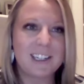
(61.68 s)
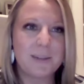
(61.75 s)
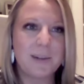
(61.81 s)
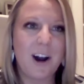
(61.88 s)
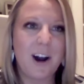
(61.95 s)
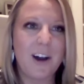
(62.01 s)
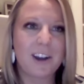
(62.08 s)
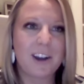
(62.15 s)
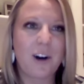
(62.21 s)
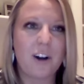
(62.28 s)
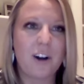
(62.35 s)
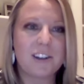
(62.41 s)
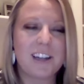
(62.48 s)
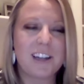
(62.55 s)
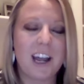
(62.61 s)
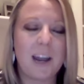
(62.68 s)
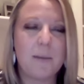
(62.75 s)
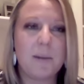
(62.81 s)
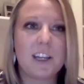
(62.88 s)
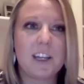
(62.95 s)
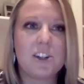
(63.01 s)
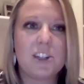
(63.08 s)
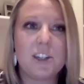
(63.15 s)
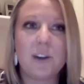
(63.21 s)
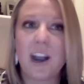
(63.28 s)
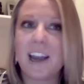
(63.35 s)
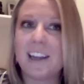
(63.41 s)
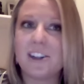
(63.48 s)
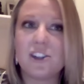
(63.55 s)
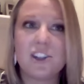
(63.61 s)
to be on the call tonight because you
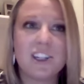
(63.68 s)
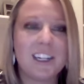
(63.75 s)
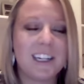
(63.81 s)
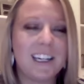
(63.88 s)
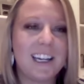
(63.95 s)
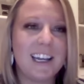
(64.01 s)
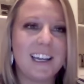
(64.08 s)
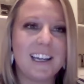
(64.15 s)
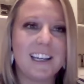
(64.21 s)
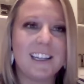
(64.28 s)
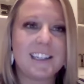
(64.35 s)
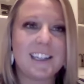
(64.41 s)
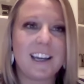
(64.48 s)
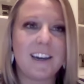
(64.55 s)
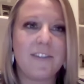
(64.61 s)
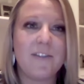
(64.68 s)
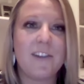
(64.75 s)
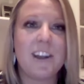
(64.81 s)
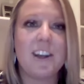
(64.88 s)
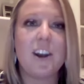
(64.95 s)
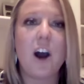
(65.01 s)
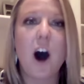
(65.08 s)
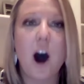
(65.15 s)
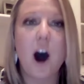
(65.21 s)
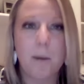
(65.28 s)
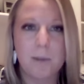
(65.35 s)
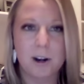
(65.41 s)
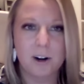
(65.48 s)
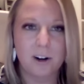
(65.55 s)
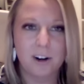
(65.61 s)
guys she is a
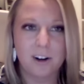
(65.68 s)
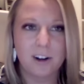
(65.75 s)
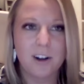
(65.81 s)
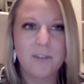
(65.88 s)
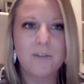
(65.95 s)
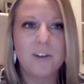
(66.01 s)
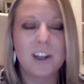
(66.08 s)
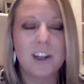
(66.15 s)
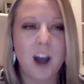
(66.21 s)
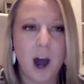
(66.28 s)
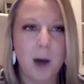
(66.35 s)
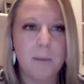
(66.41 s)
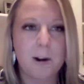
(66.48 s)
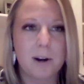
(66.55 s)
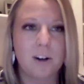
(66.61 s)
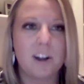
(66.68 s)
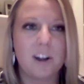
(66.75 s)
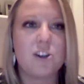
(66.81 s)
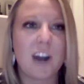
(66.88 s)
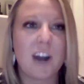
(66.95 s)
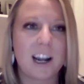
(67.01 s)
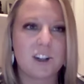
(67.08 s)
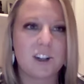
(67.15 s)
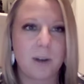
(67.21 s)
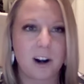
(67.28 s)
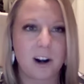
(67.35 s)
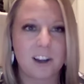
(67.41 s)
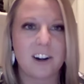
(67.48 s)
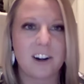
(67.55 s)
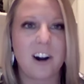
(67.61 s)
phenomenal phenomenal attraction
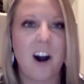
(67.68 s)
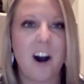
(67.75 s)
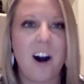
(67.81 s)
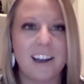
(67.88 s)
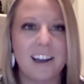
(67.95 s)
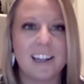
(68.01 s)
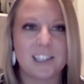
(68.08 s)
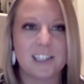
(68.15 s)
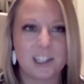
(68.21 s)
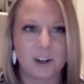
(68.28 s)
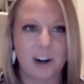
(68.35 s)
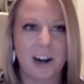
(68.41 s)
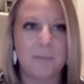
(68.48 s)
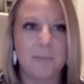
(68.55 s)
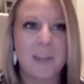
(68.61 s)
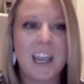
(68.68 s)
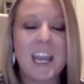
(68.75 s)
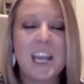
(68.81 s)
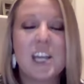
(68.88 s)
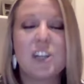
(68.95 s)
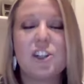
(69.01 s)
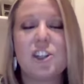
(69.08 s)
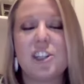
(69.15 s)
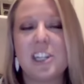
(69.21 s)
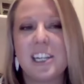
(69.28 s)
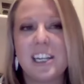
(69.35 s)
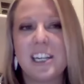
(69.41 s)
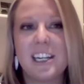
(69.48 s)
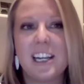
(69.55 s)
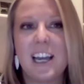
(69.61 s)
marketer on instagram
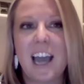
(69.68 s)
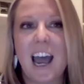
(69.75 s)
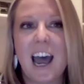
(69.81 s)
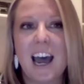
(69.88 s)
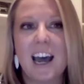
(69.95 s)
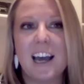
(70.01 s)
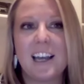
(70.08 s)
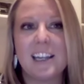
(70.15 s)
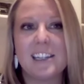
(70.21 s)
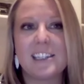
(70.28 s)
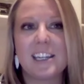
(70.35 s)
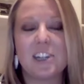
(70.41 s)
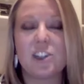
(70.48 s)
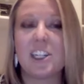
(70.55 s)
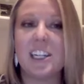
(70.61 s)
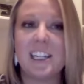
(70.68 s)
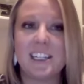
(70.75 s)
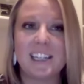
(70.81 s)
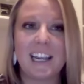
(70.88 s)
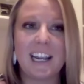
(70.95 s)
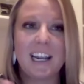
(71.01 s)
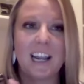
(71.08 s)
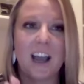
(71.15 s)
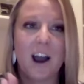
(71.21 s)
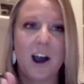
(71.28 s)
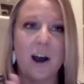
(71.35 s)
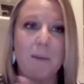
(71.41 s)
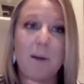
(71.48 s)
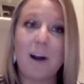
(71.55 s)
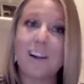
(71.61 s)
she has she is a
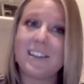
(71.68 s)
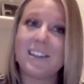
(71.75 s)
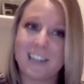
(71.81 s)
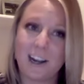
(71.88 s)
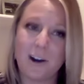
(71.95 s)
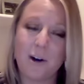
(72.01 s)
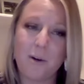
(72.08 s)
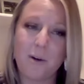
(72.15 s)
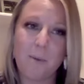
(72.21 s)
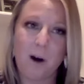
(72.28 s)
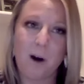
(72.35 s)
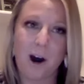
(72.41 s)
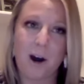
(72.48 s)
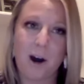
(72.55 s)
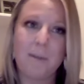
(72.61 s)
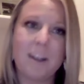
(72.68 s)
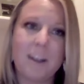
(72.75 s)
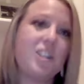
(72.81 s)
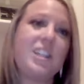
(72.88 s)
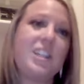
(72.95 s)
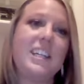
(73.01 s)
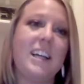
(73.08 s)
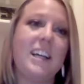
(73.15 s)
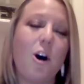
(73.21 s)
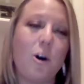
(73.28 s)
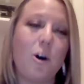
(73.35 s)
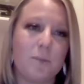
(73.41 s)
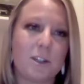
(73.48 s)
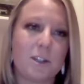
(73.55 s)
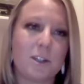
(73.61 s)
um, stay-at-home mom she
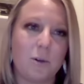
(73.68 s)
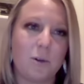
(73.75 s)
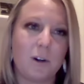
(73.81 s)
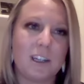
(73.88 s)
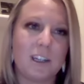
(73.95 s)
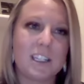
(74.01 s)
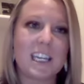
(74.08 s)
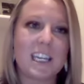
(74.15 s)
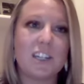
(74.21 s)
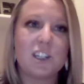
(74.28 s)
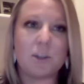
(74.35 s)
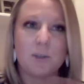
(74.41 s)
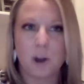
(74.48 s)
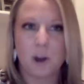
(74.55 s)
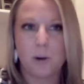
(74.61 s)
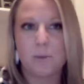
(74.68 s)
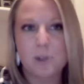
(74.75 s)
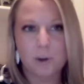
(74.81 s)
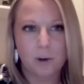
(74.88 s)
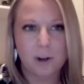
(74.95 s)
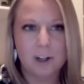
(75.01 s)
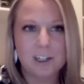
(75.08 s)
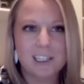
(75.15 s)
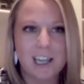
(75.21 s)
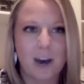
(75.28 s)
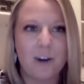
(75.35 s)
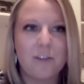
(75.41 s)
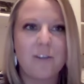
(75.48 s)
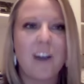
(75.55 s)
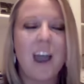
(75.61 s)
homeschools and she was homeschooled
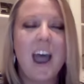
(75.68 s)
herself